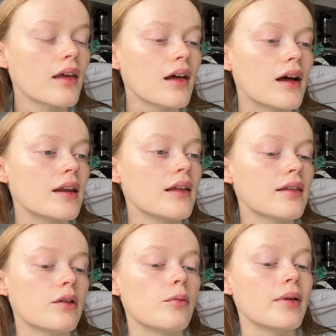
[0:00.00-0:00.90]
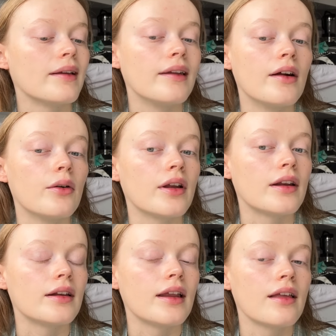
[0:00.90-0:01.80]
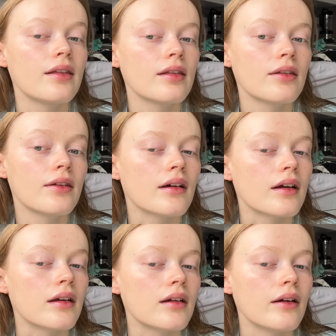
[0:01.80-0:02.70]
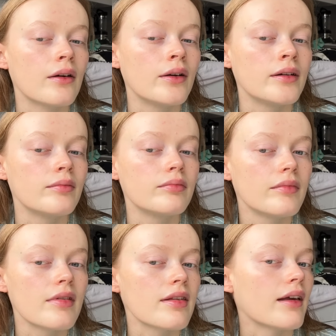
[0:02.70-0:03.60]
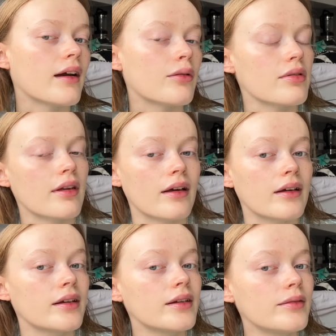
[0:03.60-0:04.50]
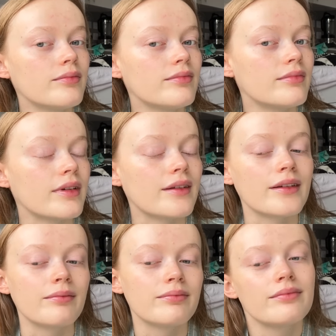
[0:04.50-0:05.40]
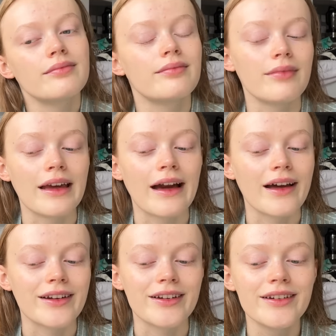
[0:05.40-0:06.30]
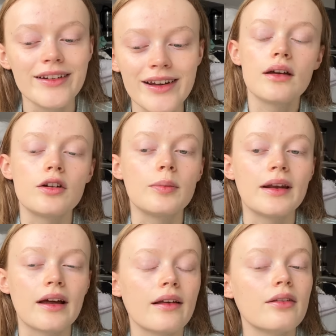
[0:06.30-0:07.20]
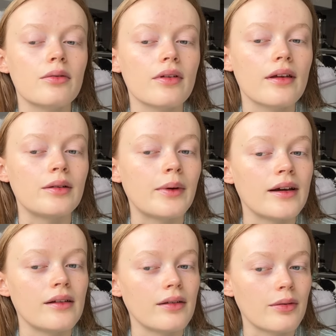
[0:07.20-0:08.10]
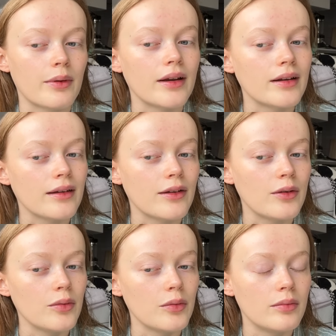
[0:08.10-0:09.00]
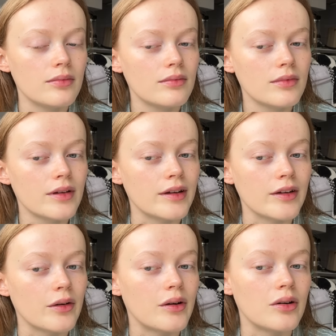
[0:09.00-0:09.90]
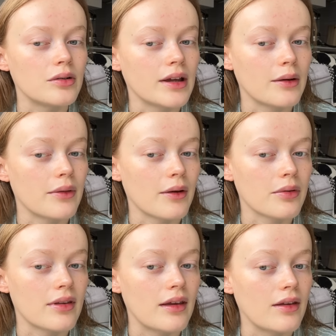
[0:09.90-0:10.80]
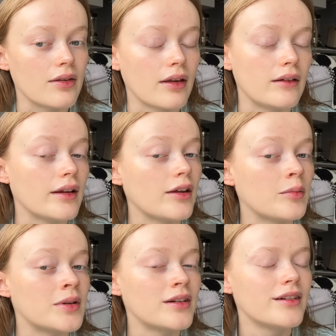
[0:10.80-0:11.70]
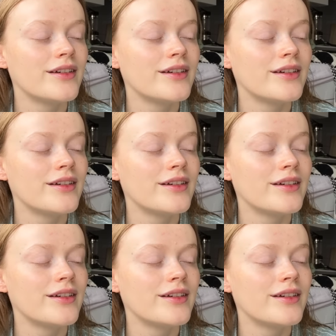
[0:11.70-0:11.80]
at least I won't be alone, and at least I can go and sit outside in the garden. It'll be nice in Wales when you can go a whole day without seeing a single human,